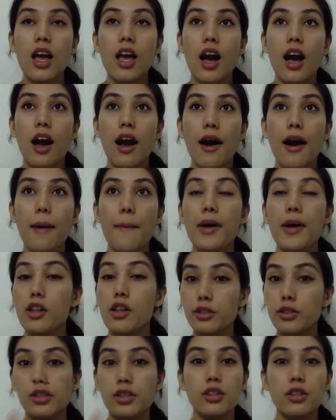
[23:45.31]
I'll
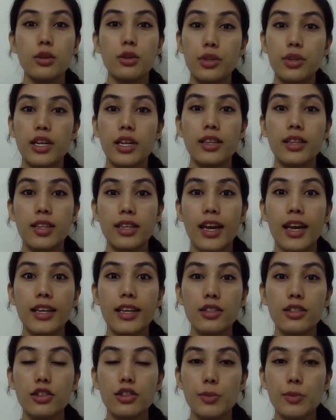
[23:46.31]
also include it at the
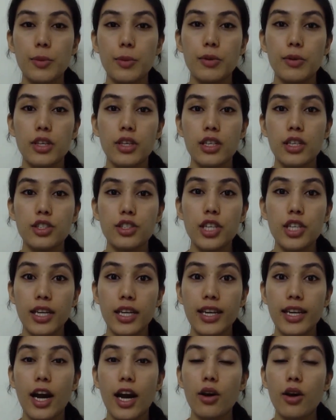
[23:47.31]
end so people can check
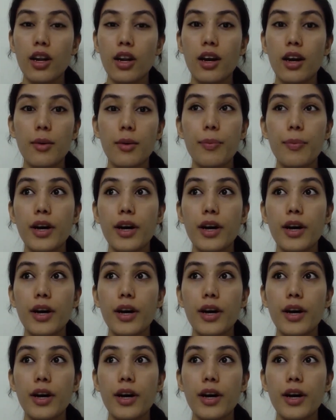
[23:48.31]
it out.